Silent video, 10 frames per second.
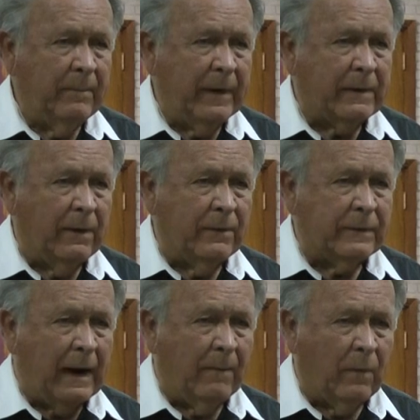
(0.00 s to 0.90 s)
because
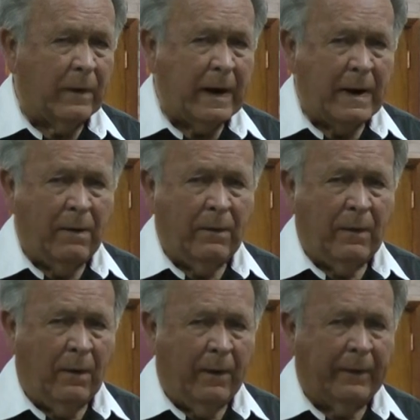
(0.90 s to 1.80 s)
I'm working on
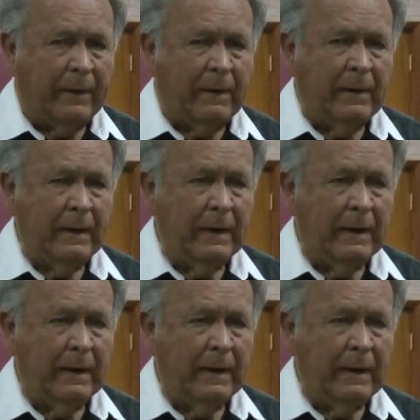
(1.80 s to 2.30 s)
order